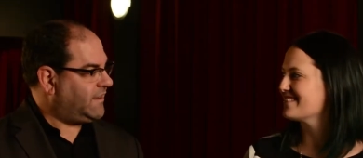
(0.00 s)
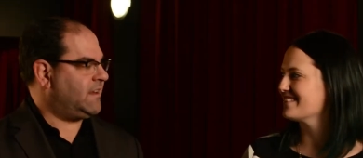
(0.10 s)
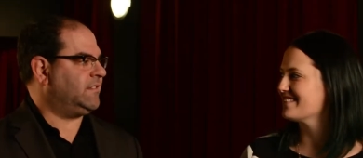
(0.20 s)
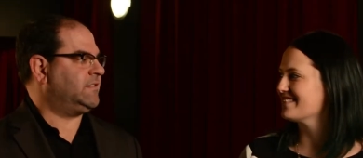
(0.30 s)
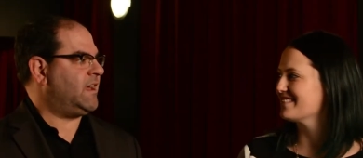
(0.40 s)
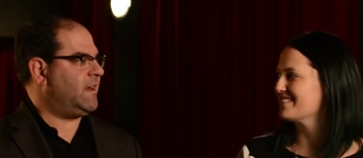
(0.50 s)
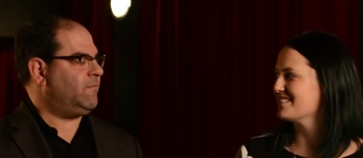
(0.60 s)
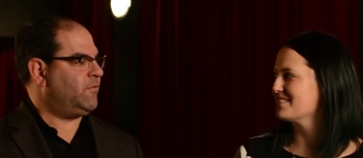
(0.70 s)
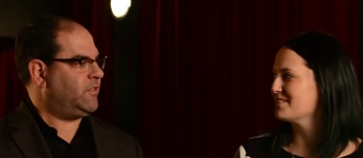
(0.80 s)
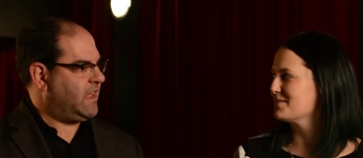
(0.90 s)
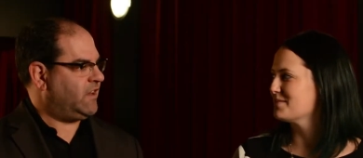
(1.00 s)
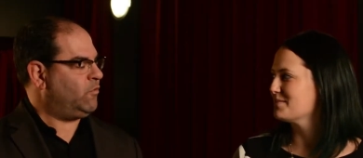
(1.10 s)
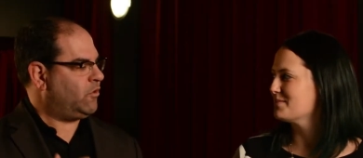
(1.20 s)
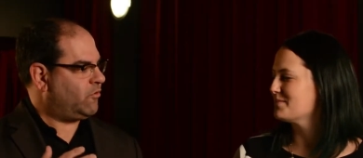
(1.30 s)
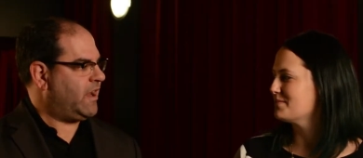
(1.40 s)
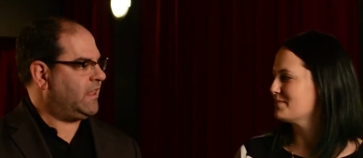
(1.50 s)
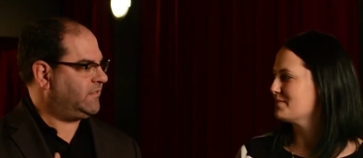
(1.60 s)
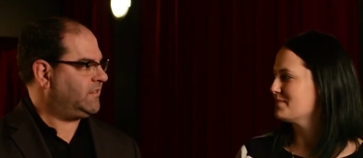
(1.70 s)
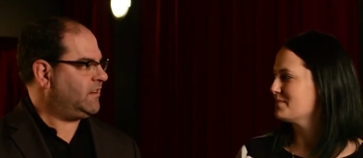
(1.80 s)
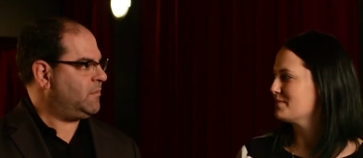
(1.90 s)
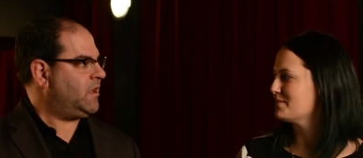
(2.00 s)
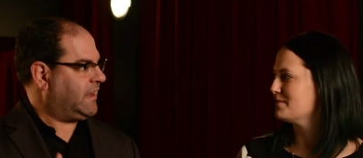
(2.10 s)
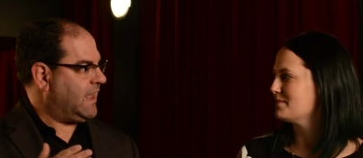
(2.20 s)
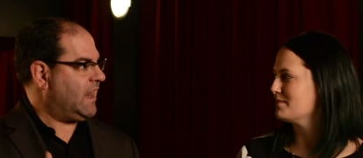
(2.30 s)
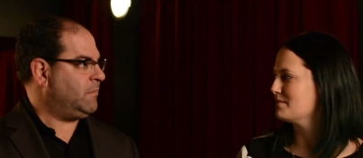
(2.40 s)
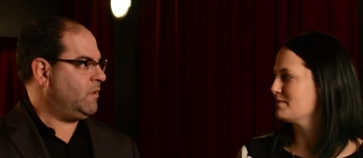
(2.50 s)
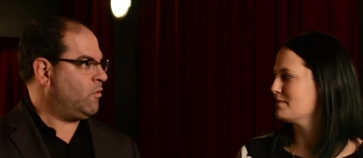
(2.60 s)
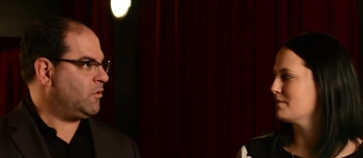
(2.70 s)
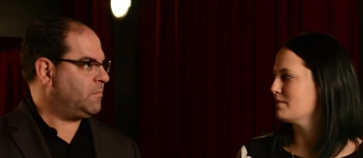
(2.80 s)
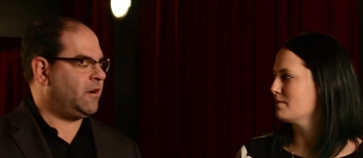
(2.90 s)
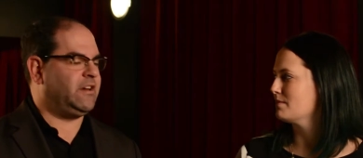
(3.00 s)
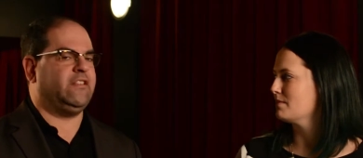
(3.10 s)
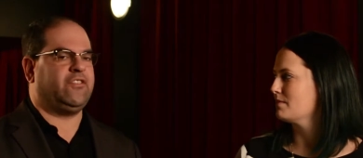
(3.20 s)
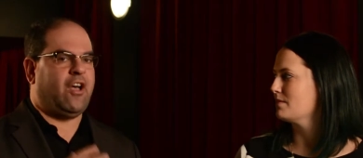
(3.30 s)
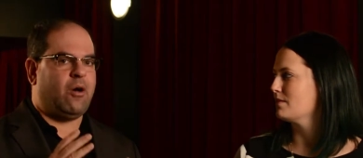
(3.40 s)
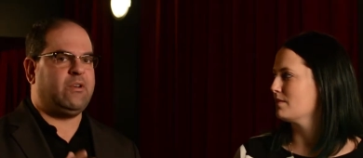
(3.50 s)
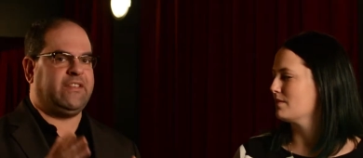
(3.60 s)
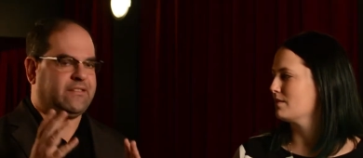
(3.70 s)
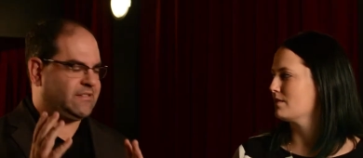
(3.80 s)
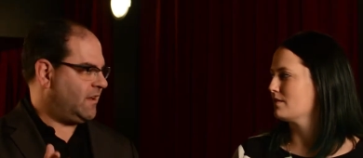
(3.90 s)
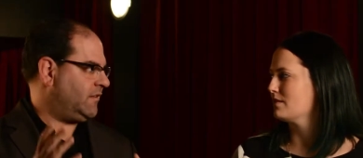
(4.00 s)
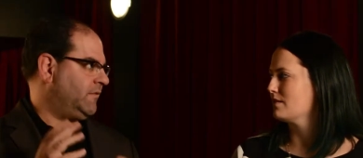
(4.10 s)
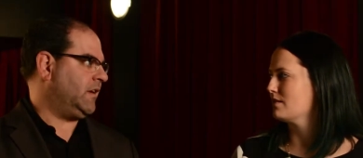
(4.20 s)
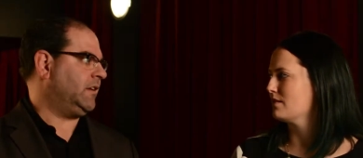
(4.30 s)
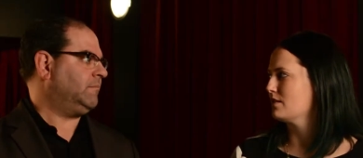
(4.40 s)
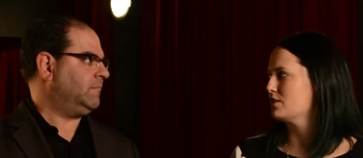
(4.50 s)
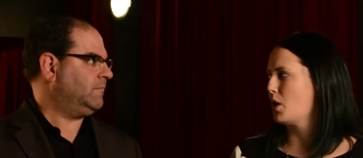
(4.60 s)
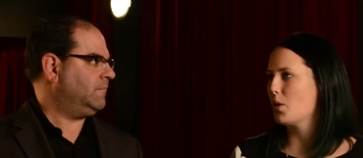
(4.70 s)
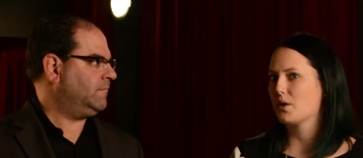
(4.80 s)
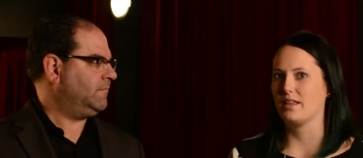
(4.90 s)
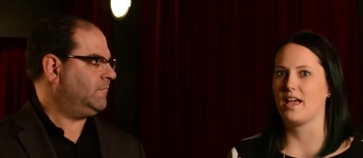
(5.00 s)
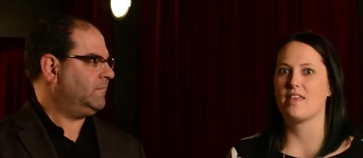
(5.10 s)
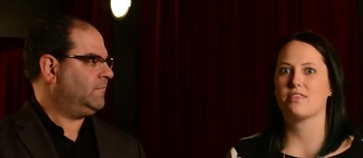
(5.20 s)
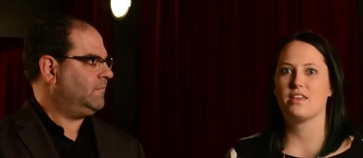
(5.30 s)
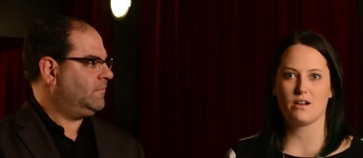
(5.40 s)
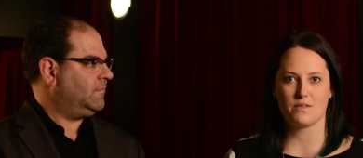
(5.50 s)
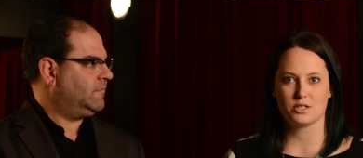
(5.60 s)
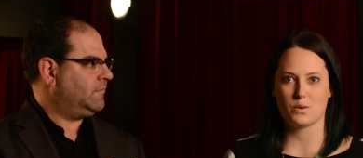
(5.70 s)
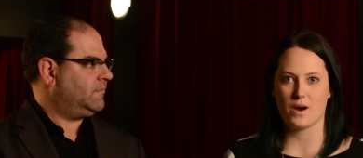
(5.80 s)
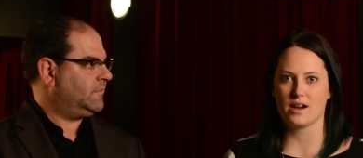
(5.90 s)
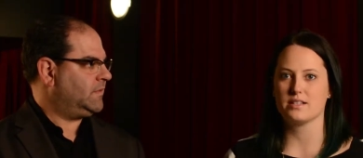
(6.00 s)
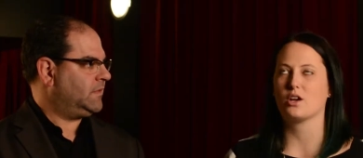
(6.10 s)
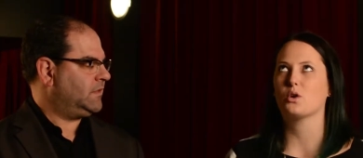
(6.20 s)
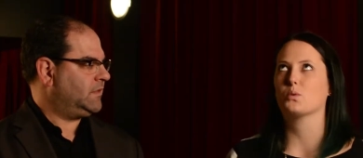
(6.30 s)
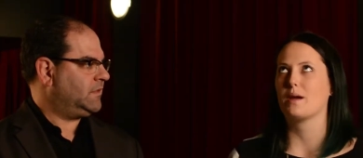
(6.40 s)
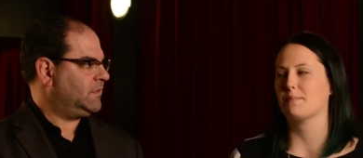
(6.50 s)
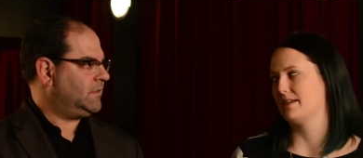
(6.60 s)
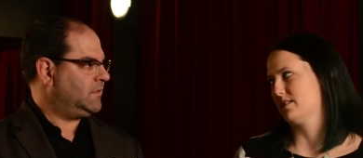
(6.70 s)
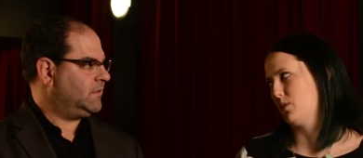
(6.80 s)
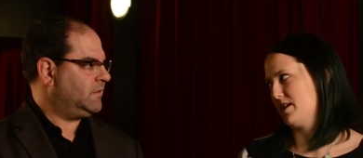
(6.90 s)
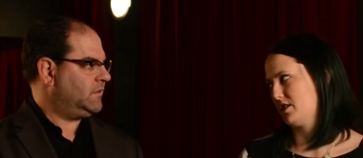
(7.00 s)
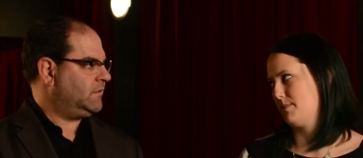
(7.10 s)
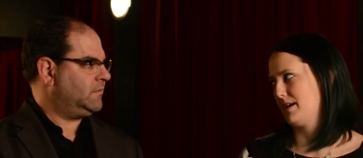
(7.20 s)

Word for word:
Speaker 1: again, it's time for the annual Grand Cinema Academy Award party. It's always a ton of fun.
Speaker 2: Totally, and Theater on the Square is a great place to watch the